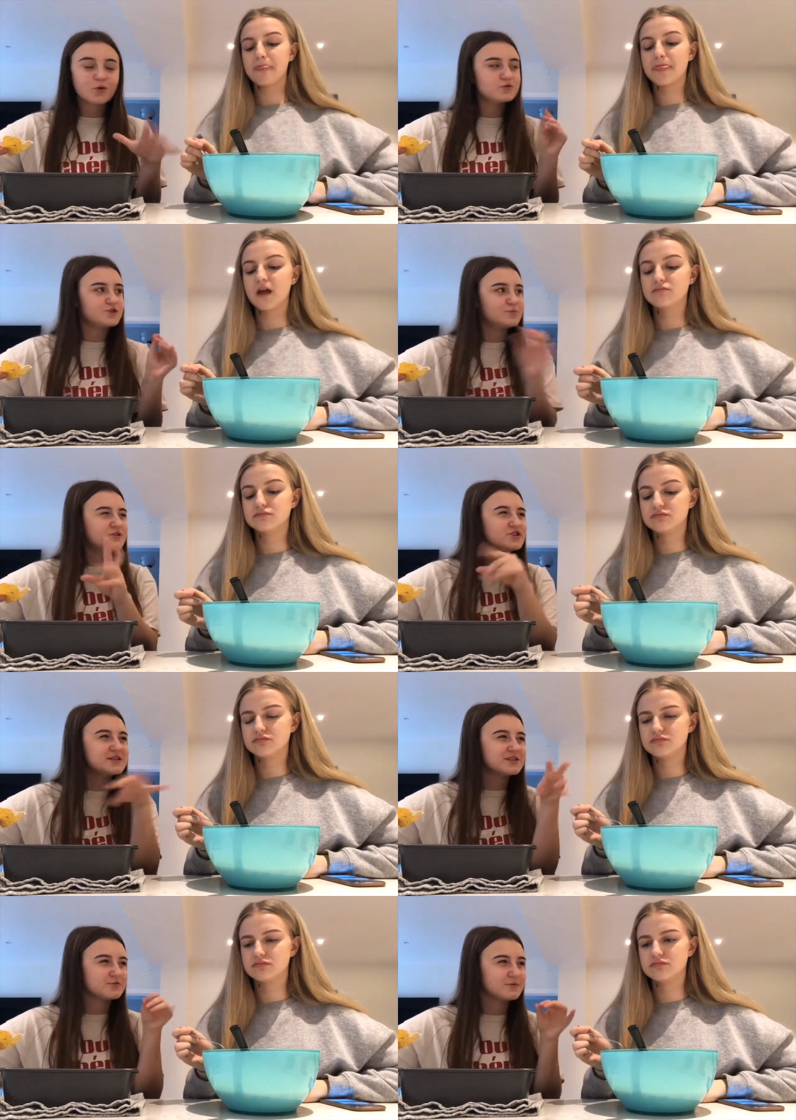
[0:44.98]
Speaker 1: Or do you put
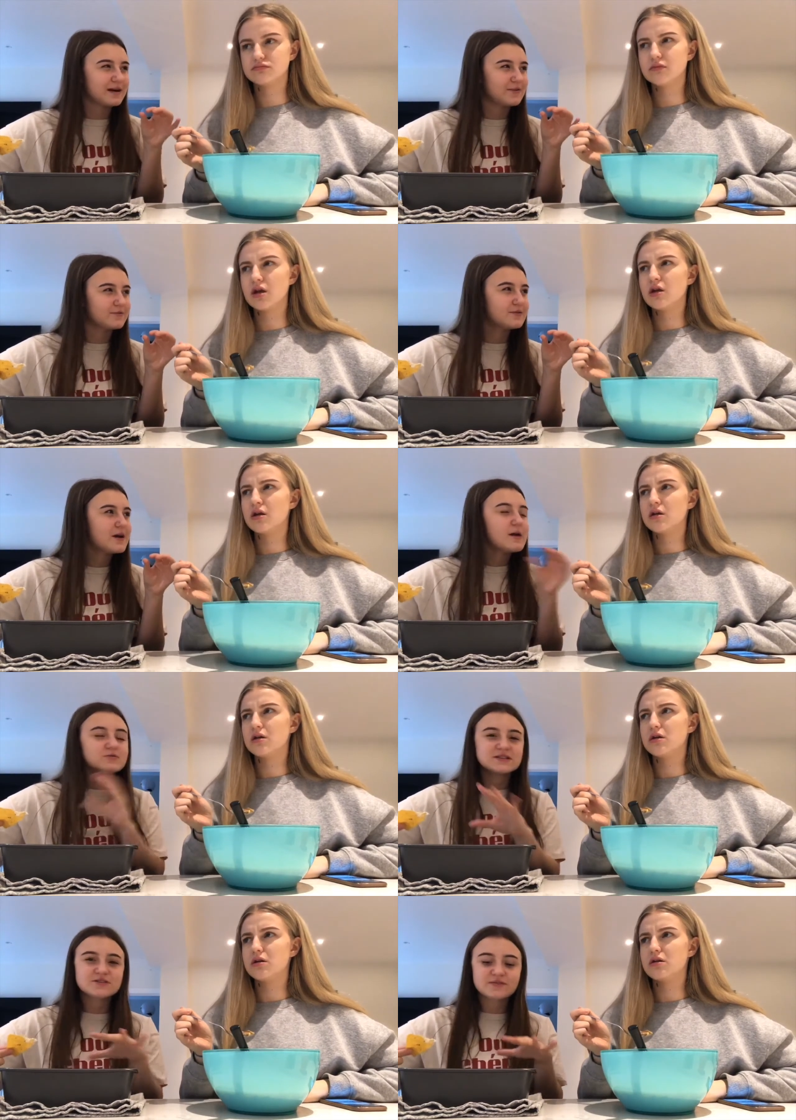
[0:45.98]
cheese throughout?
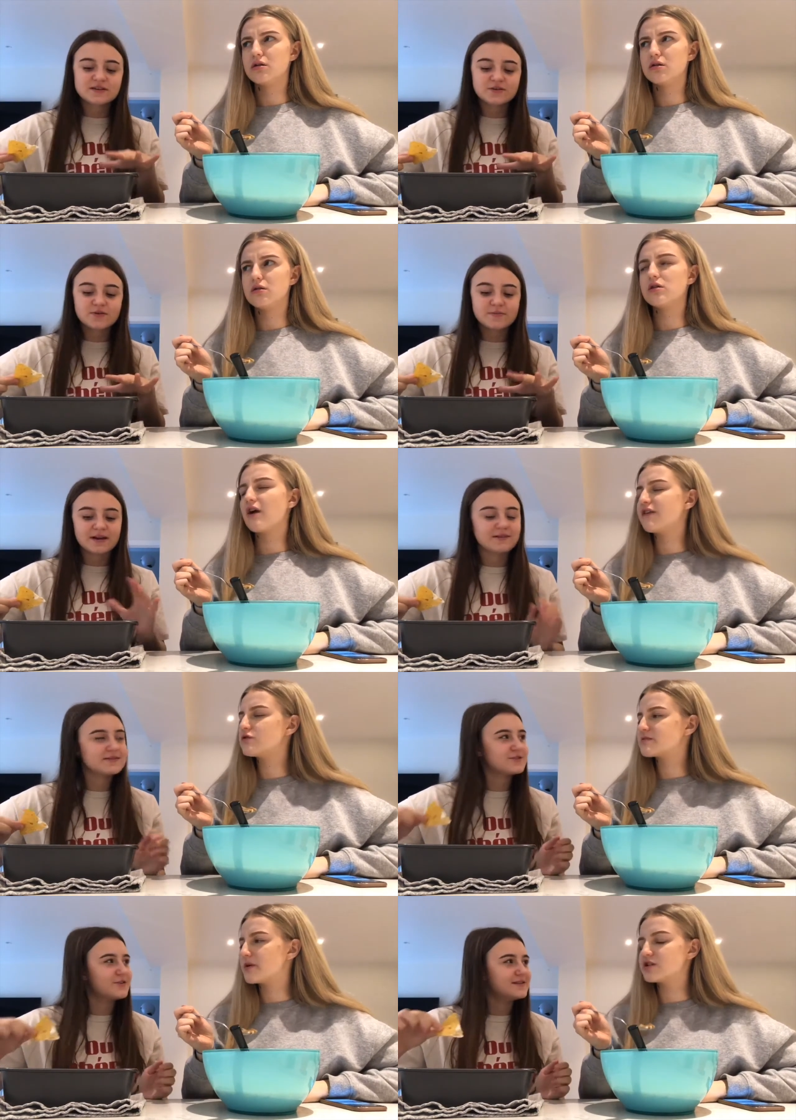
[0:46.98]
Because it's really annoying me I how think
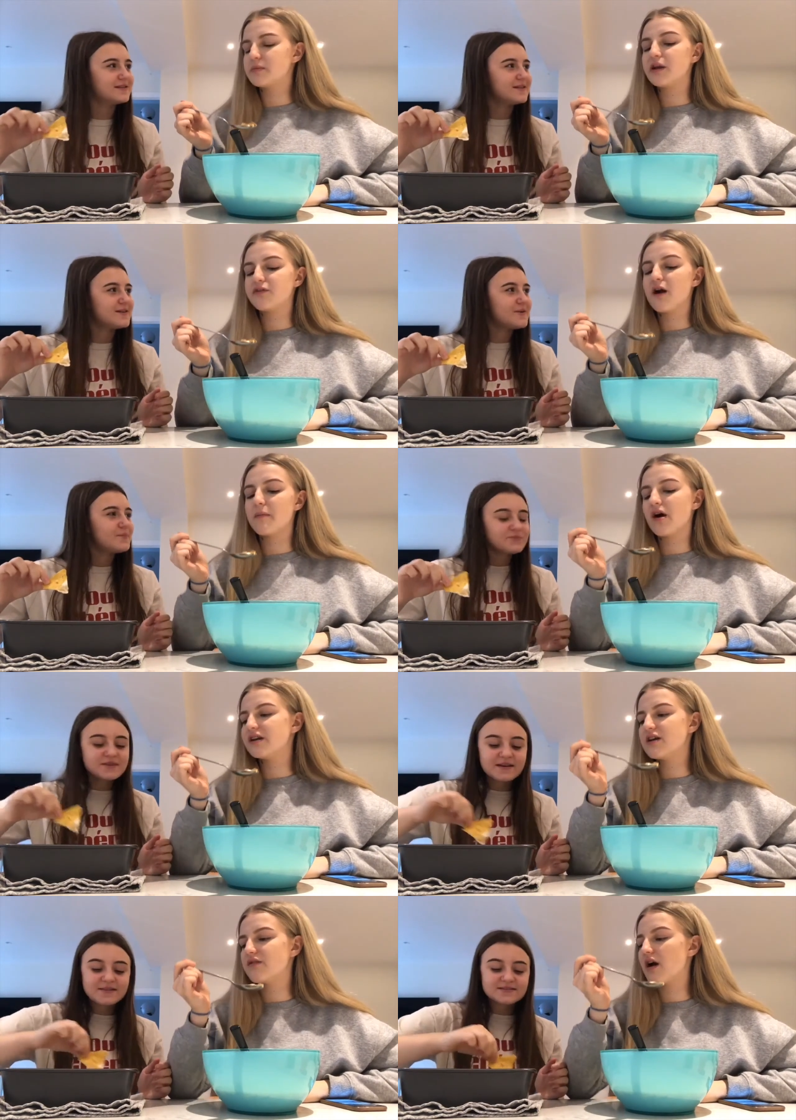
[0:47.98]
there's supposed only... to put it throughout,
Speaker 2: but
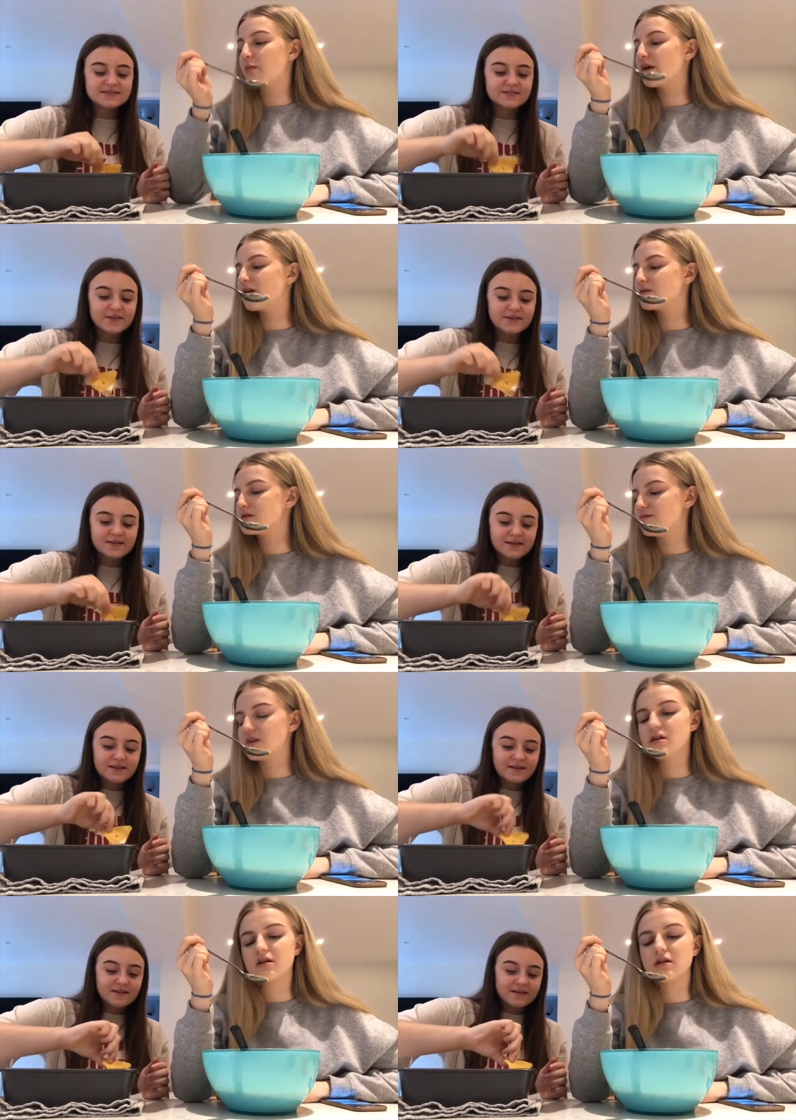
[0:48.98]
I when I wasn't
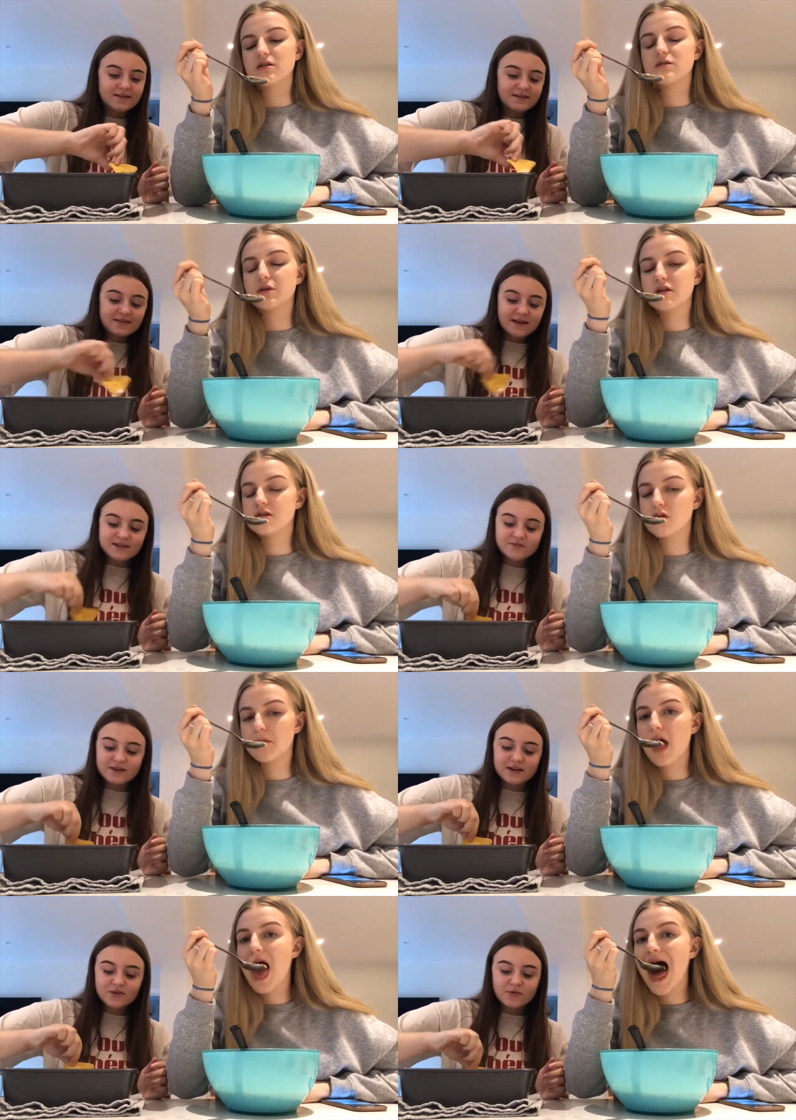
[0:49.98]
vegan, I used to put Yeah, it it's
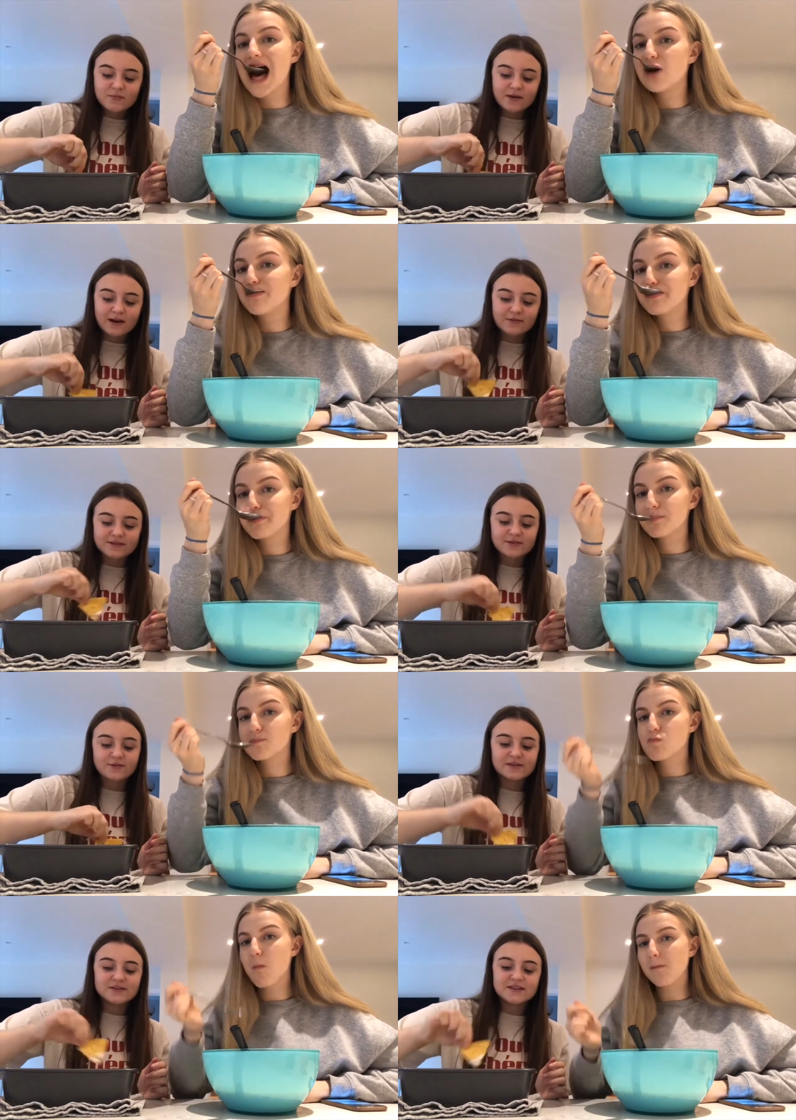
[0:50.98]
really
Speaker 1: annoying me how there's
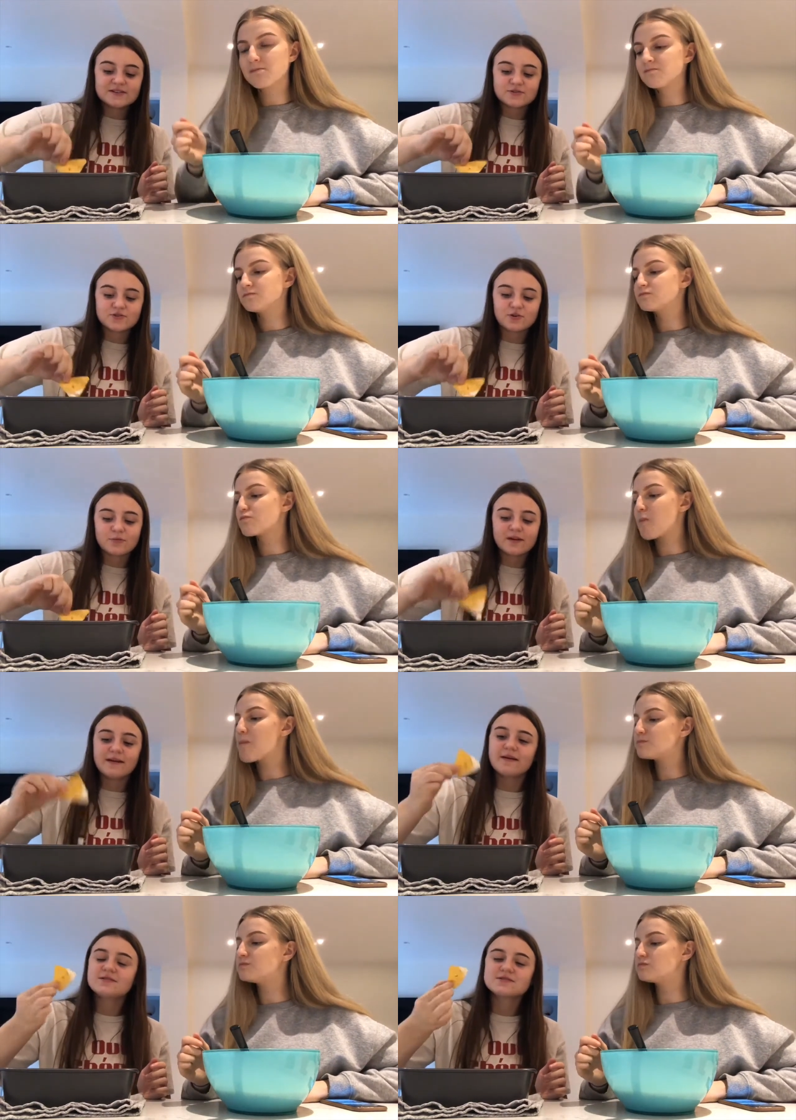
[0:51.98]
only cheese on the top
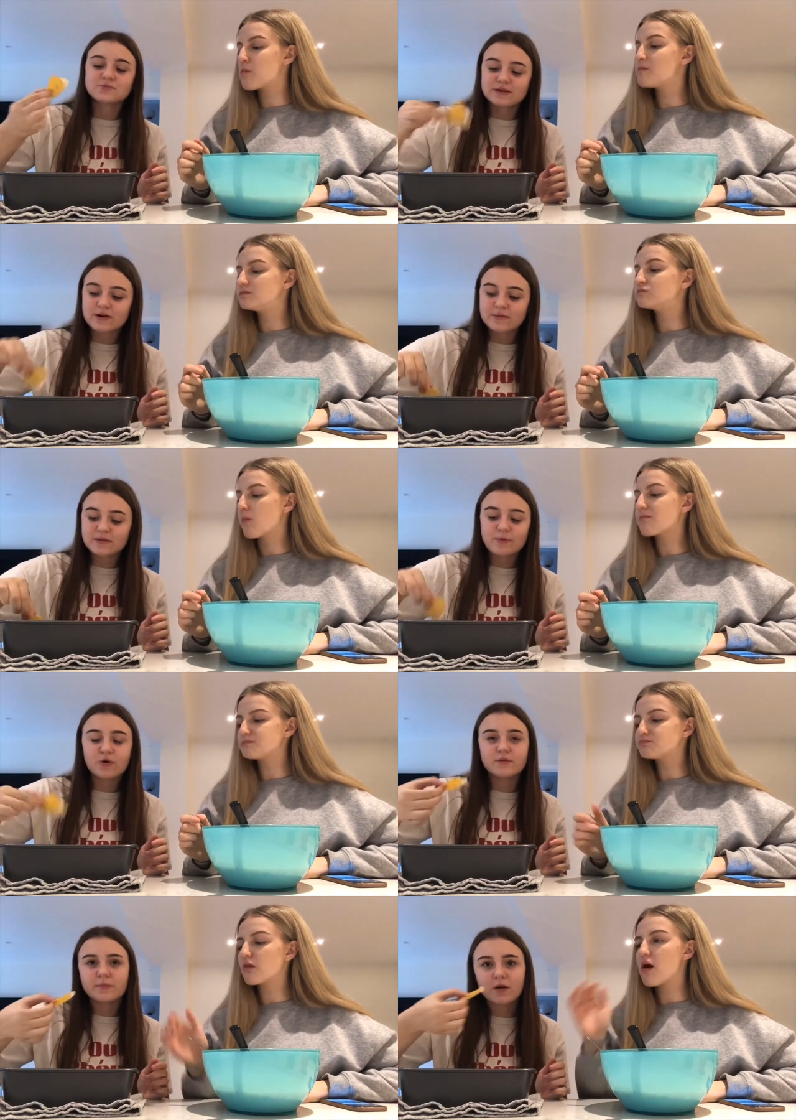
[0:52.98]
layer because mm. now I'm at the
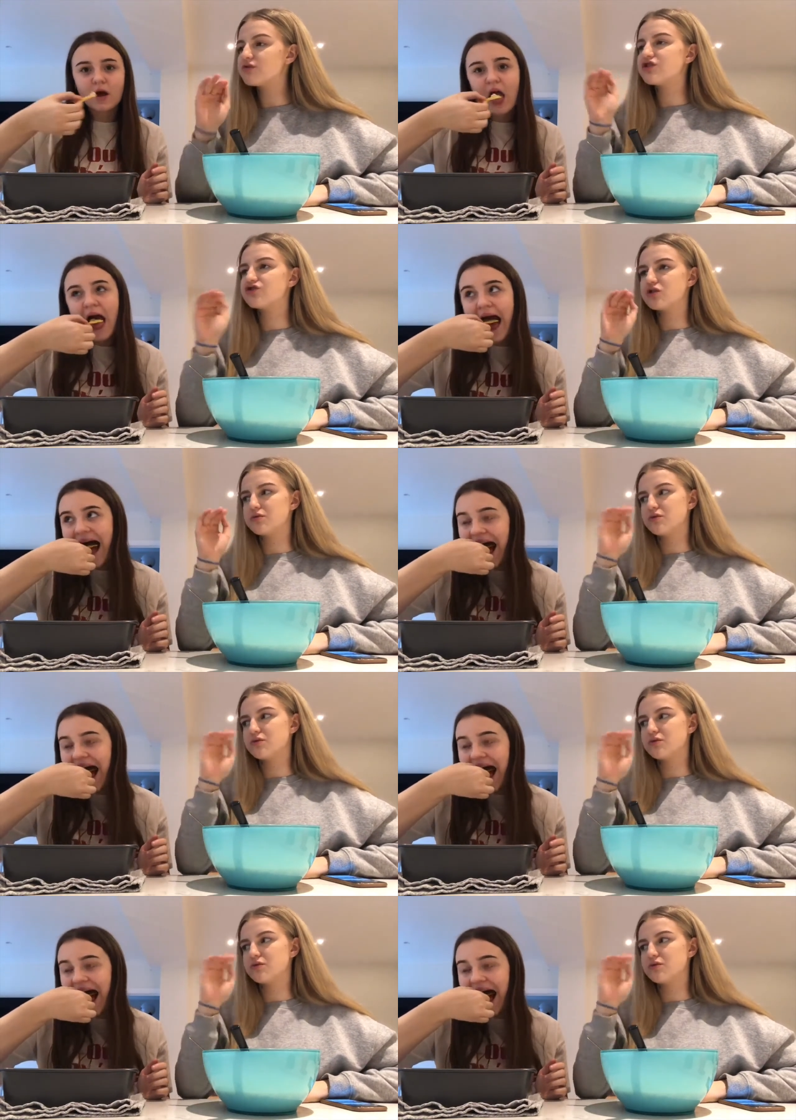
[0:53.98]
bottom and I'm like... Just,